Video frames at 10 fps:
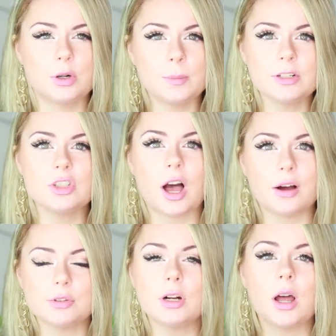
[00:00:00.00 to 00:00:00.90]
Pretty much
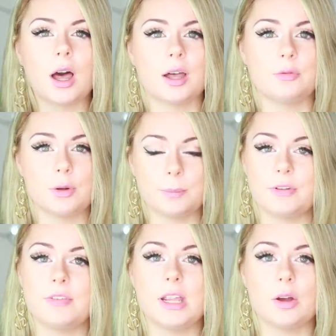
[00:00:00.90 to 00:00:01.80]
after I filmed
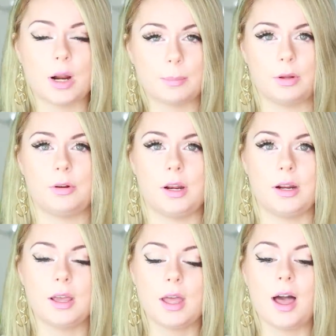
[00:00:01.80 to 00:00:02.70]
the video and
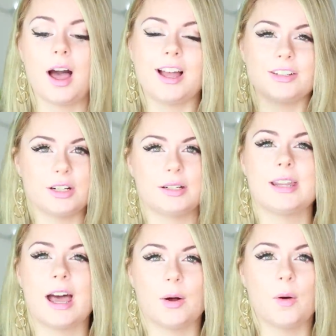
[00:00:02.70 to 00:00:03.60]
uploaded until
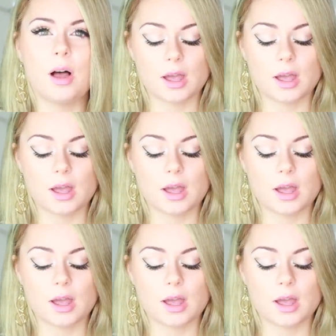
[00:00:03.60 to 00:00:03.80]
now,